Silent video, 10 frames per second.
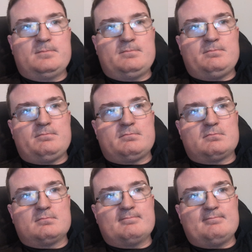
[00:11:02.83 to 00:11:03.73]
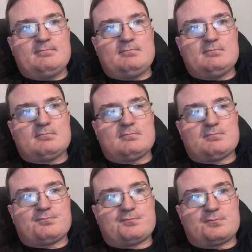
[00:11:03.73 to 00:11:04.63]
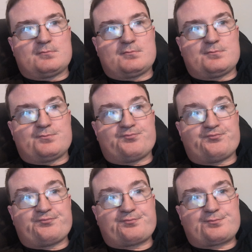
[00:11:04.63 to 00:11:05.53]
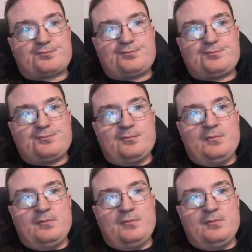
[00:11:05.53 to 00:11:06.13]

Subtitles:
No one is speaking in this clip.